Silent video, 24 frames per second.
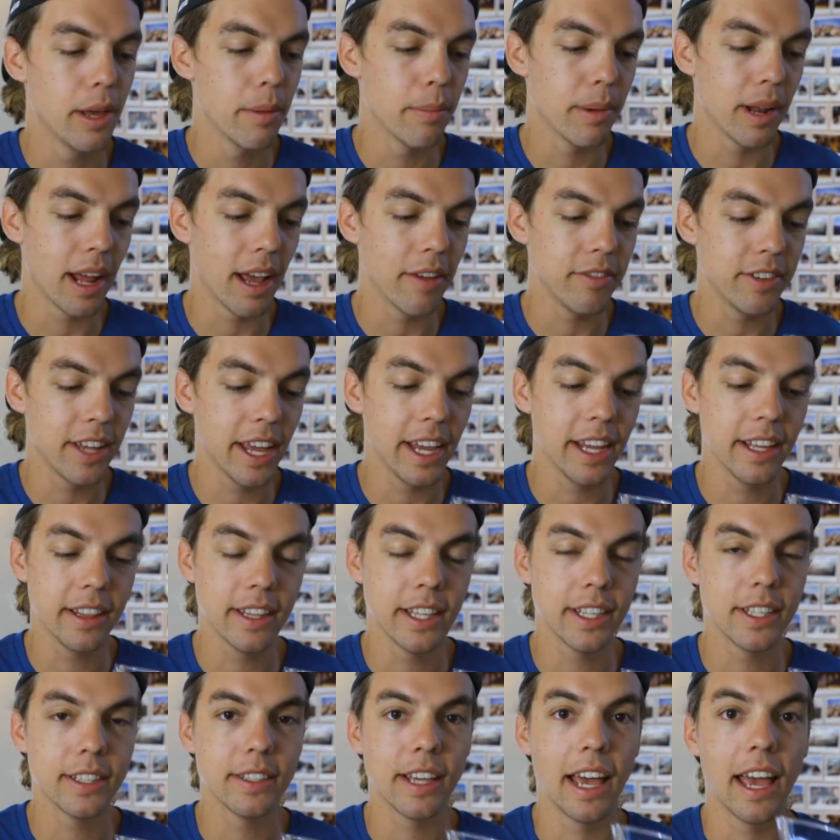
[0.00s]
but I've taken
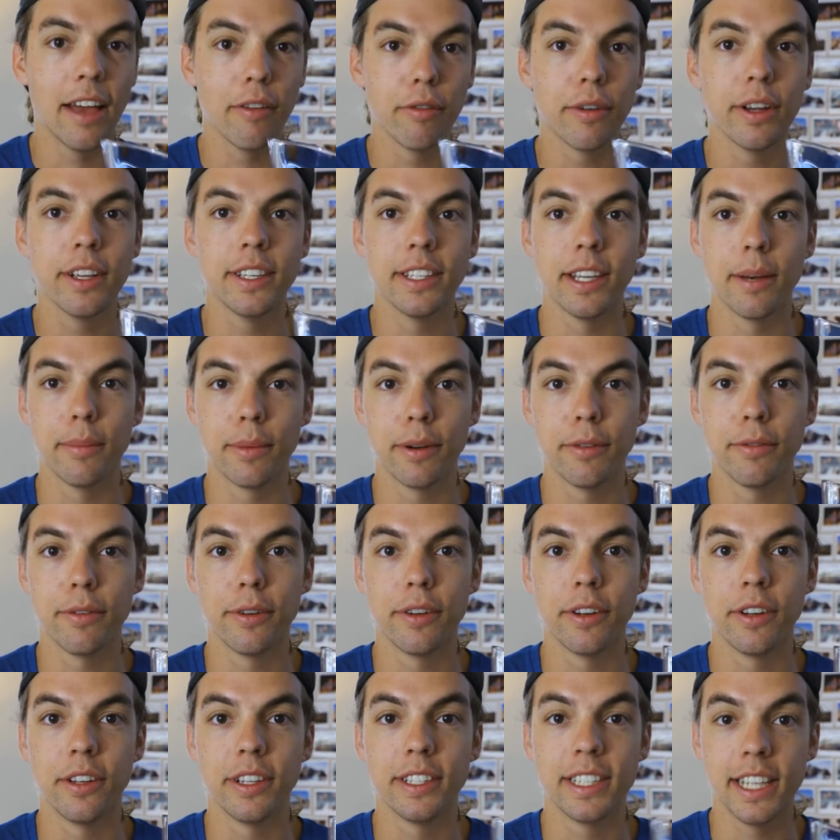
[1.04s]
this every summer
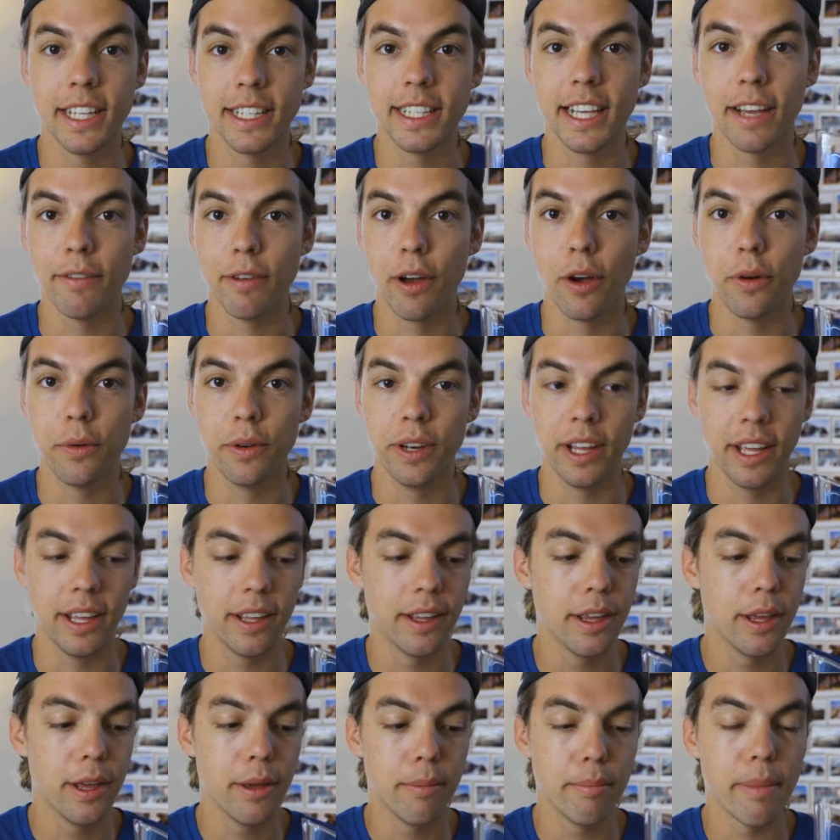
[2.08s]
since I've owned
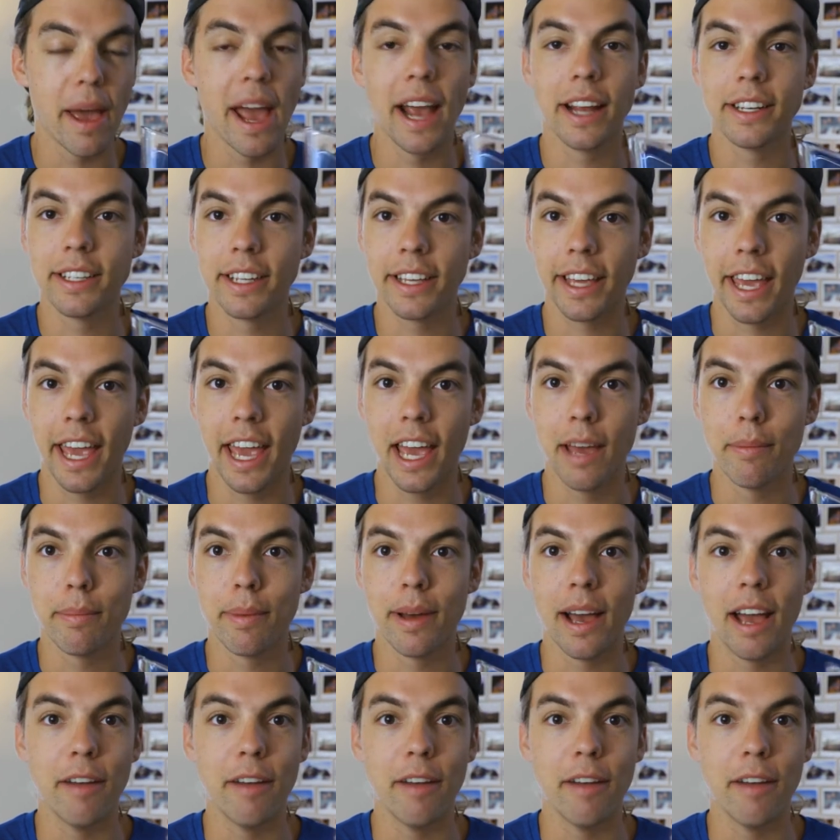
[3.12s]
it back to camp.